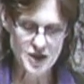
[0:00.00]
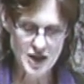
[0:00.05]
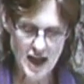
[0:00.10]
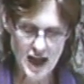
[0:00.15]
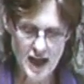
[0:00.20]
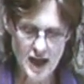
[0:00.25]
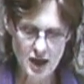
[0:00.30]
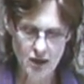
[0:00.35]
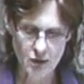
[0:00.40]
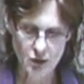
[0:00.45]
to
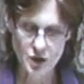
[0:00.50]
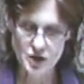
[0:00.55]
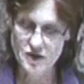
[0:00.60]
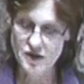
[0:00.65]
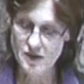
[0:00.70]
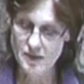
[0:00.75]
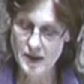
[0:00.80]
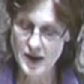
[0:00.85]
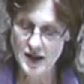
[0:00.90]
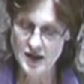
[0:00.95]
8-year-olds
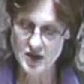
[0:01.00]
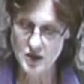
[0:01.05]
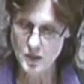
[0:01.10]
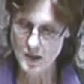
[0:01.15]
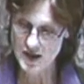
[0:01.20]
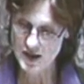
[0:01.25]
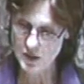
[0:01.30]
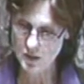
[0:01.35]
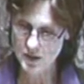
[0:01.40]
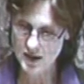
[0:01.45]
for the past
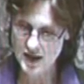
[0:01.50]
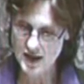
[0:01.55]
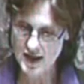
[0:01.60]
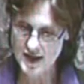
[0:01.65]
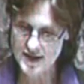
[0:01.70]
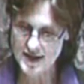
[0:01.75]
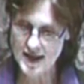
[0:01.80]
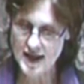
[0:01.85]
21 years,